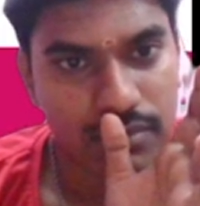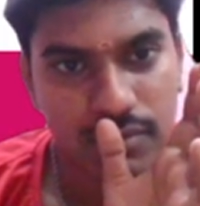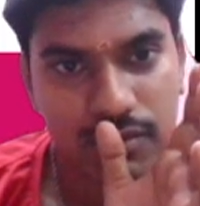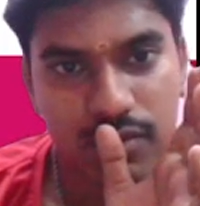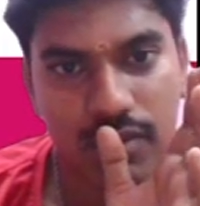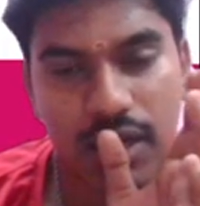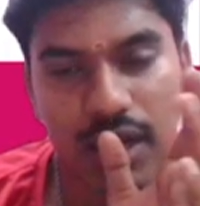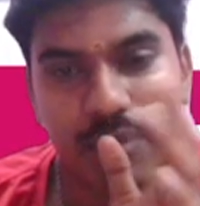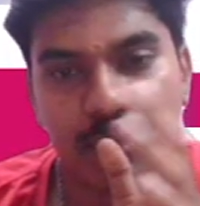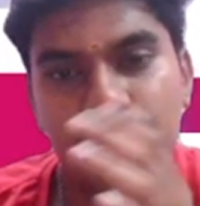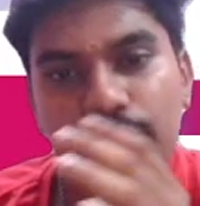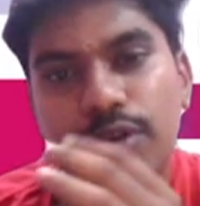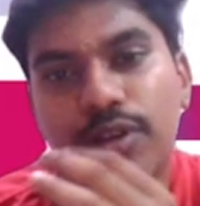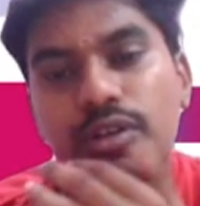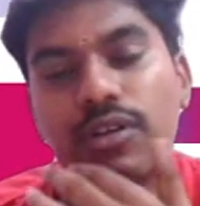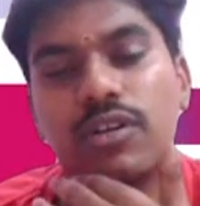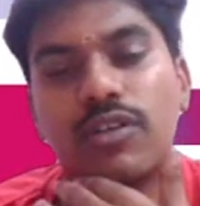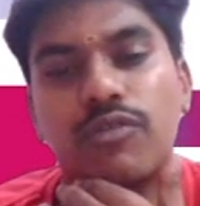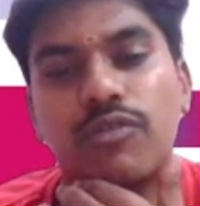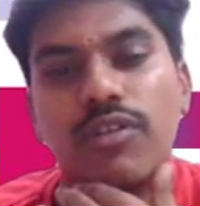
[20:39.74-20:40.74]
What I'm going to
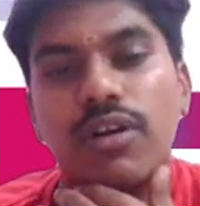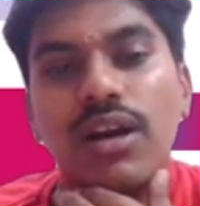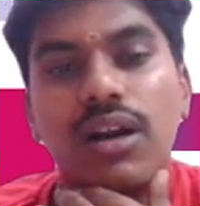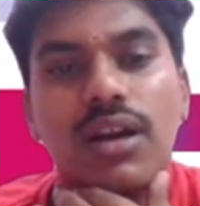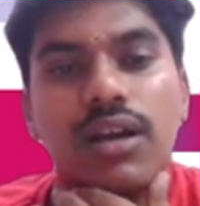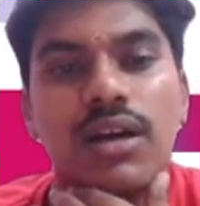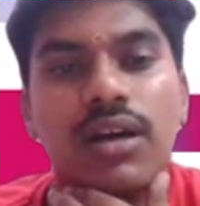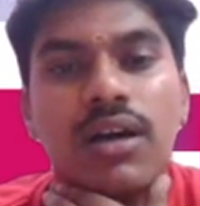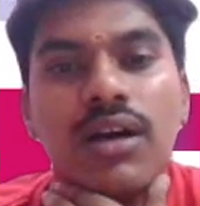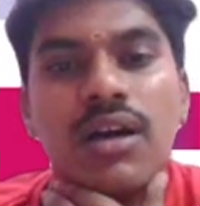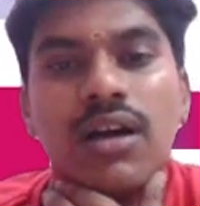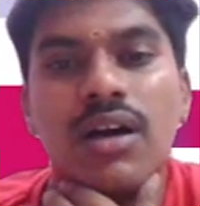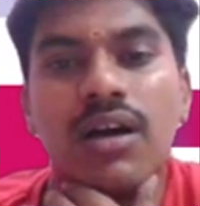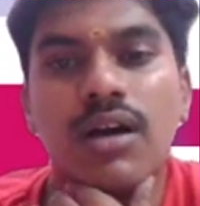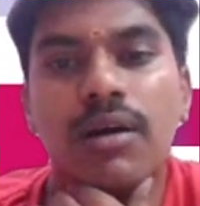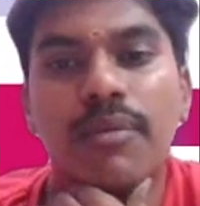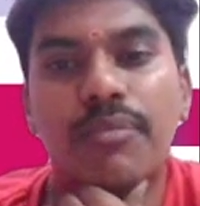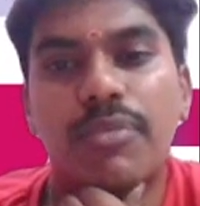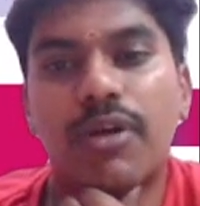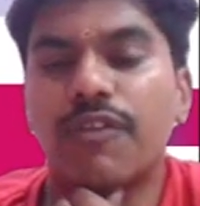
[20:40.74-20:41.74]
go for?
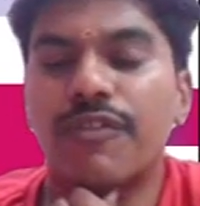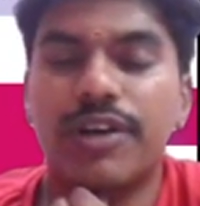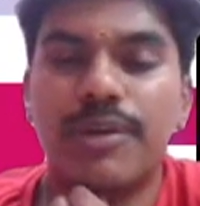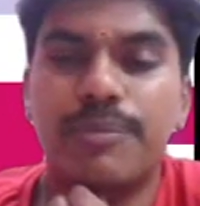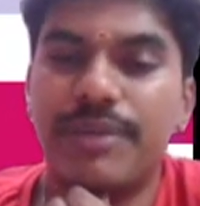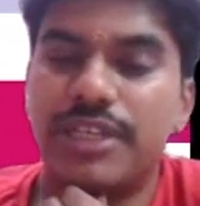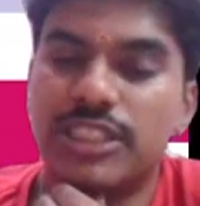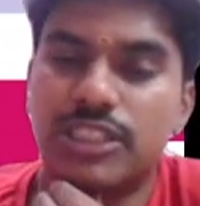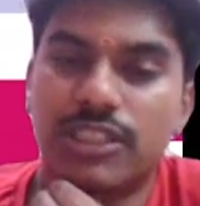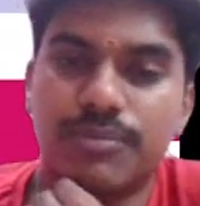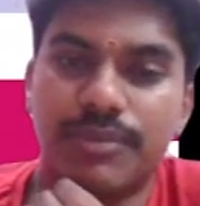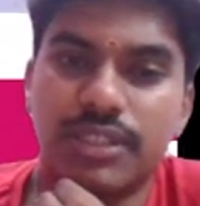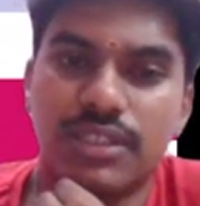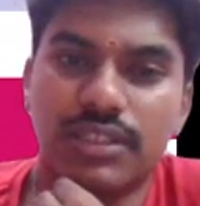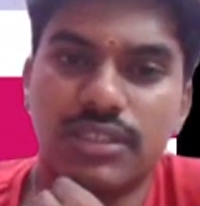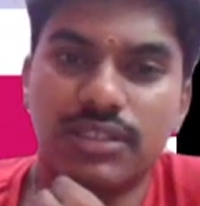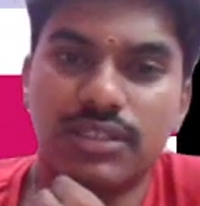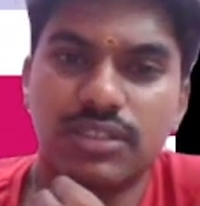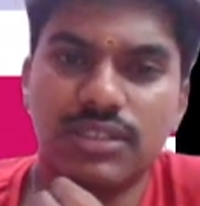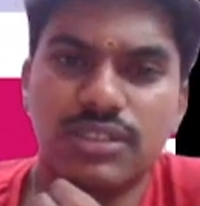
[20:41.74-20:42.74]
Profit based
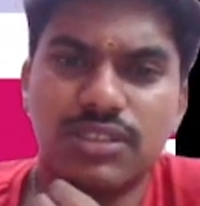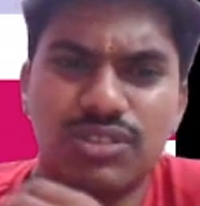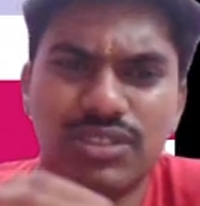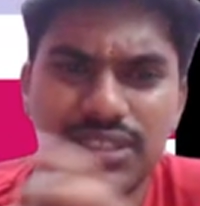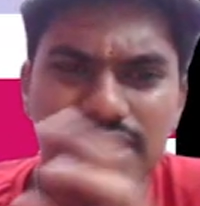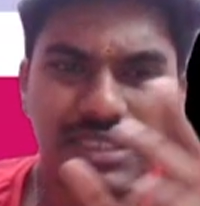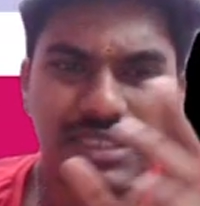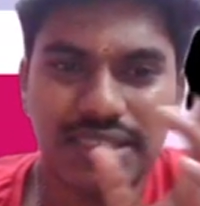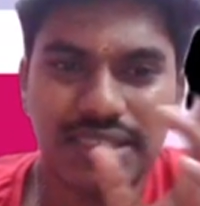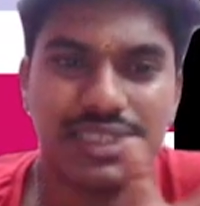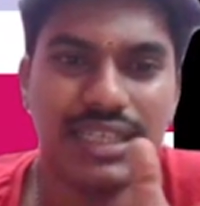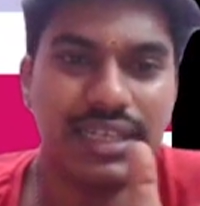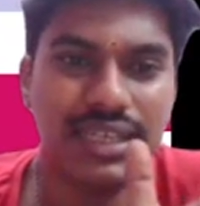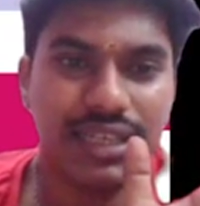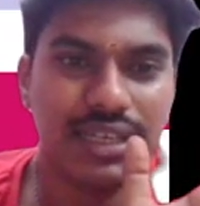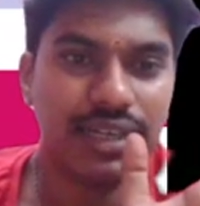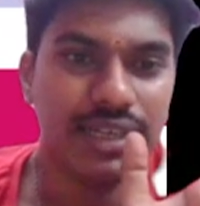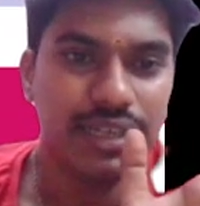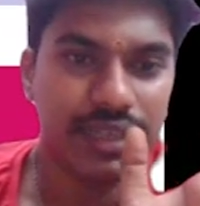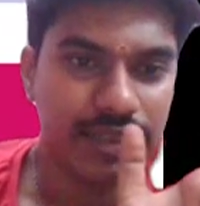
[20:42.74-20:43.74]
methods. So
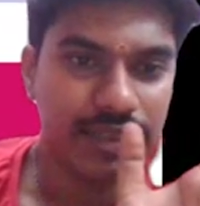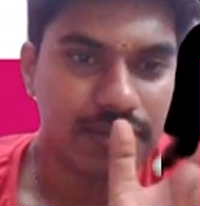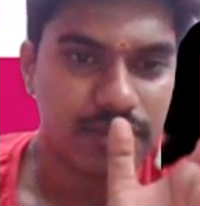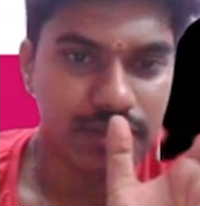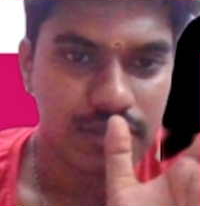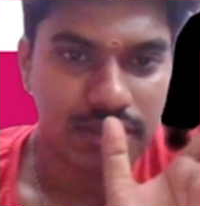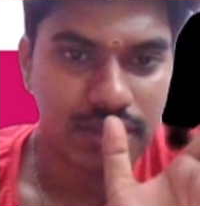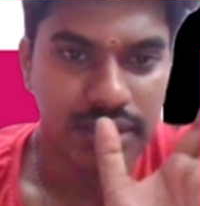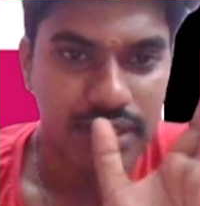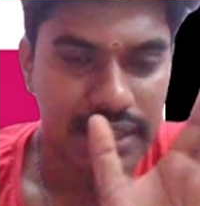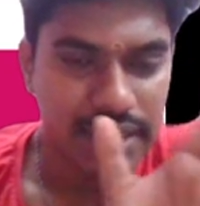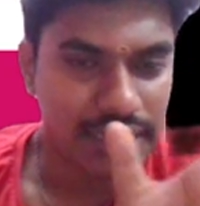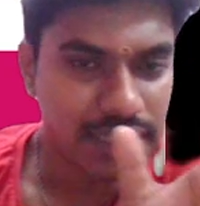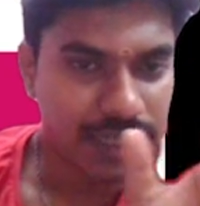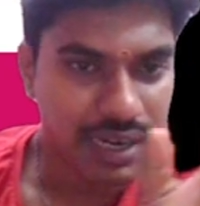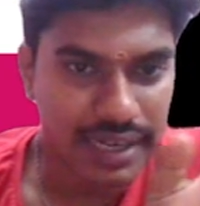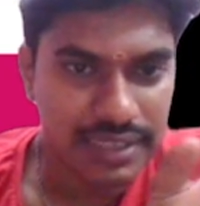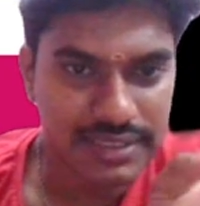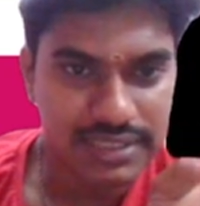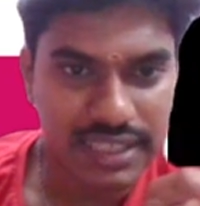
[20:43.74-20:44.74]
generally in
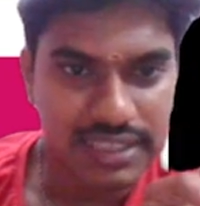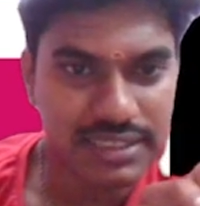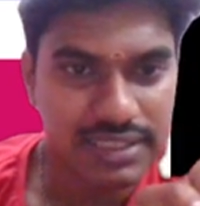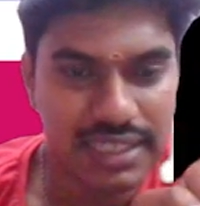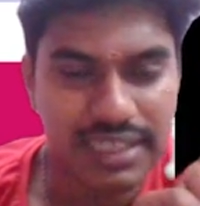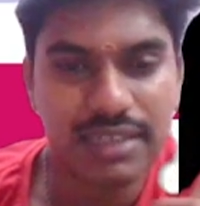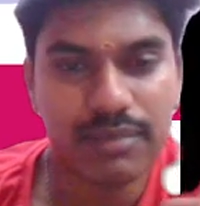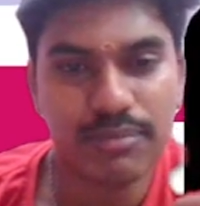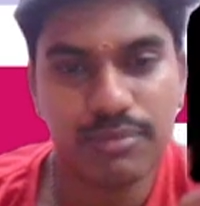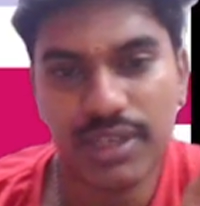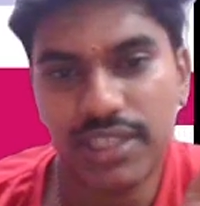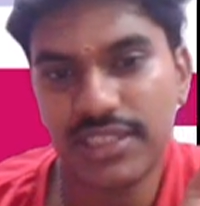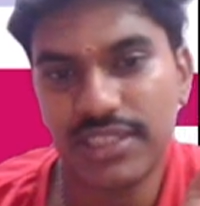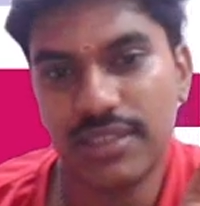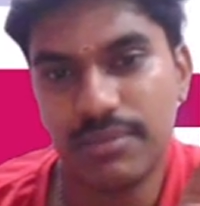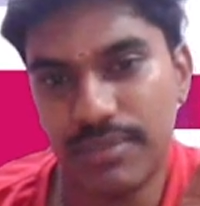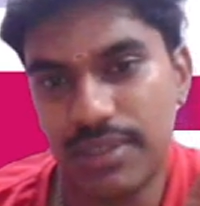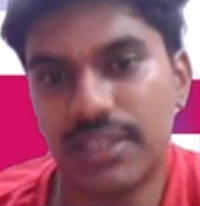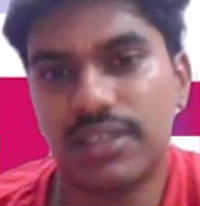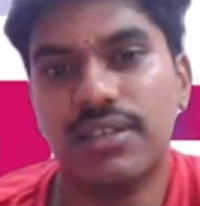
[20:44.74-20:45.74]
transaction net margin
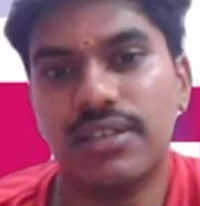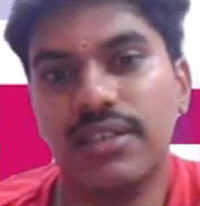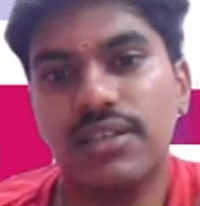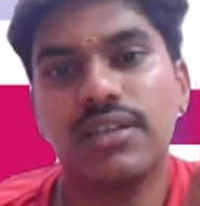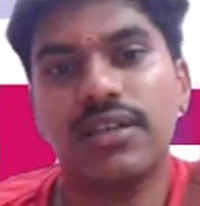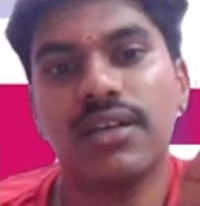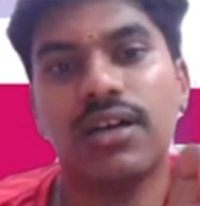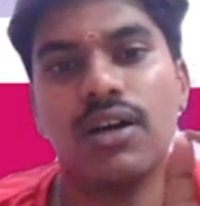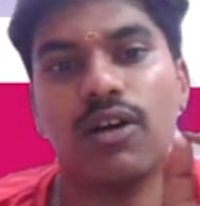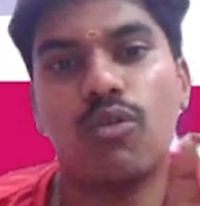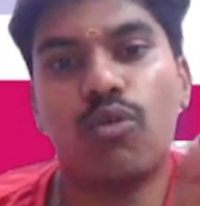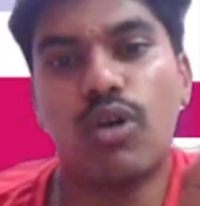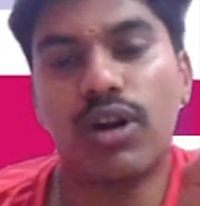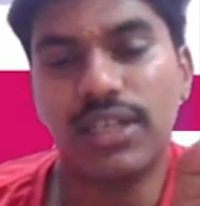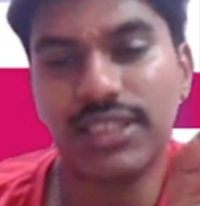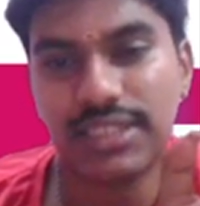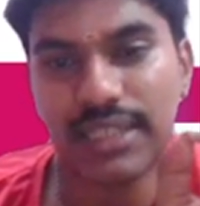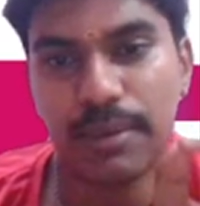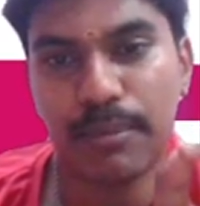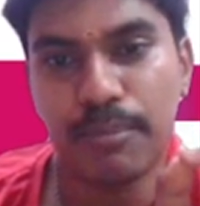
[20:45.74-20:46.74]
method, what
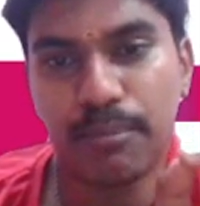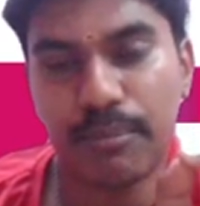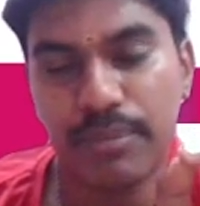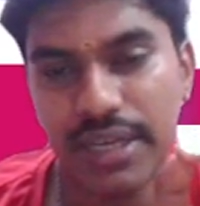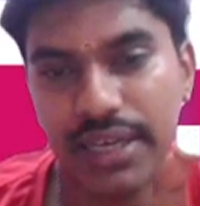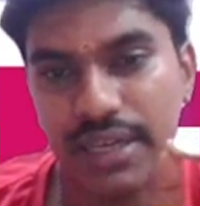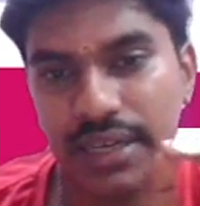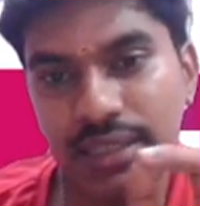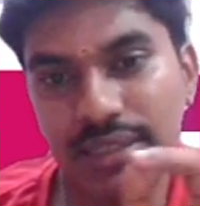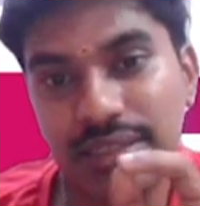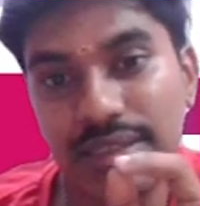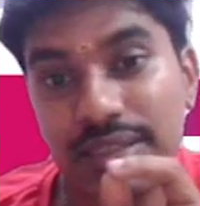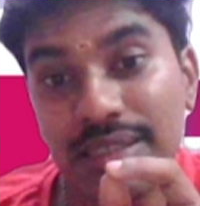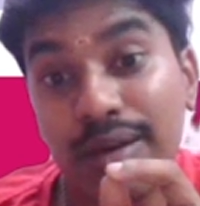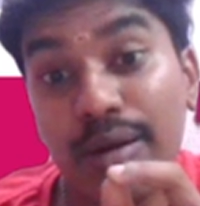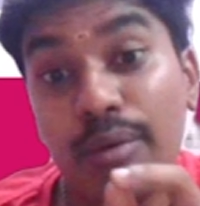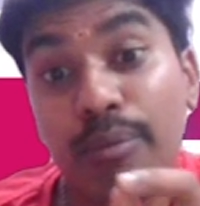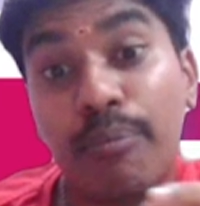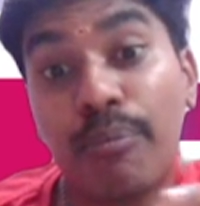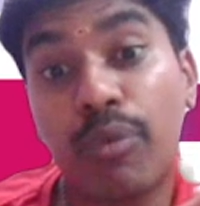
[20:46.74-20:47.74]
is compared is
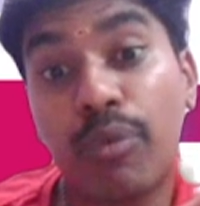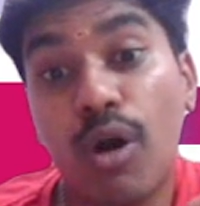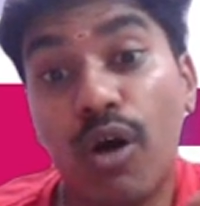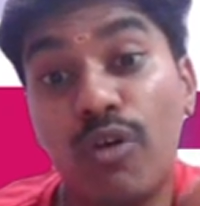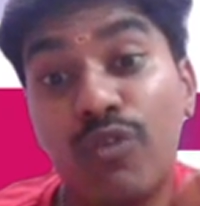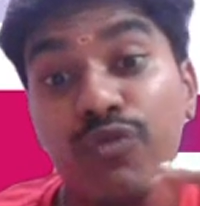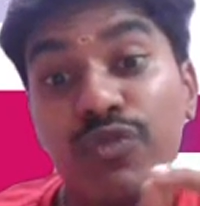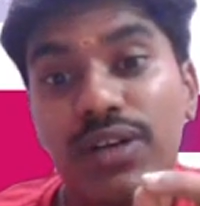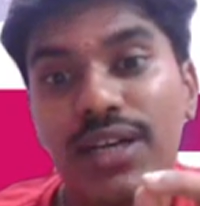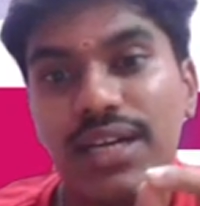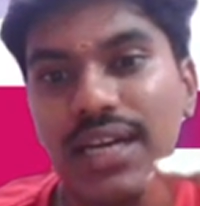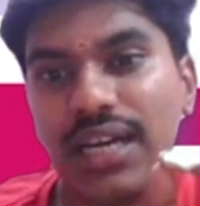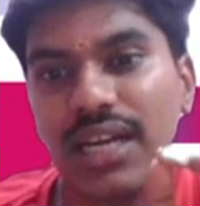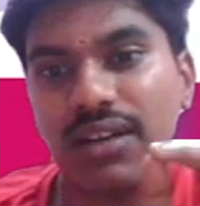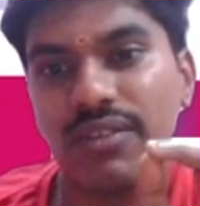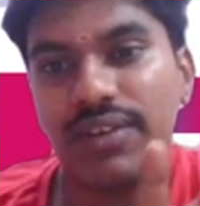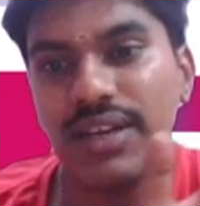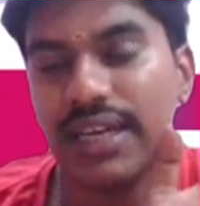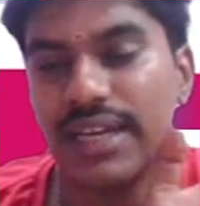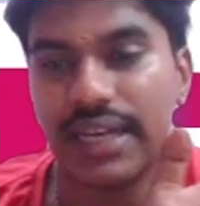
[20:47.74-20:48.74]
profit
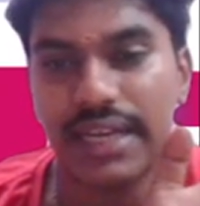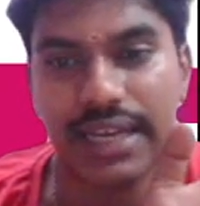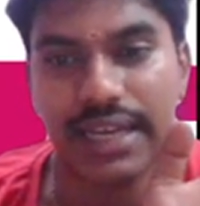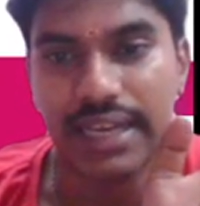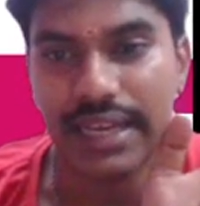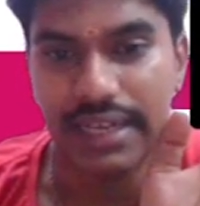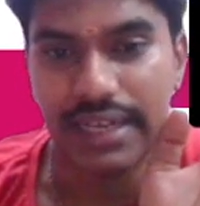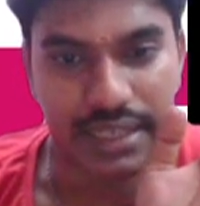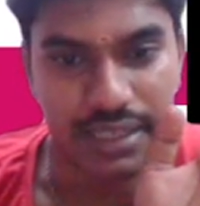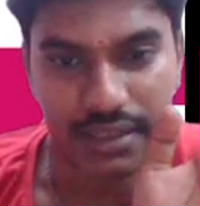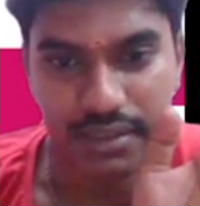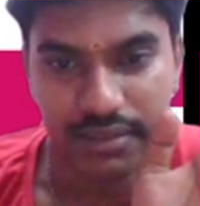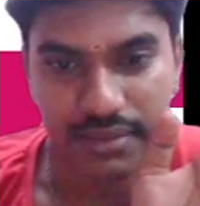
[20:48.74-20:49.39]
level indicator.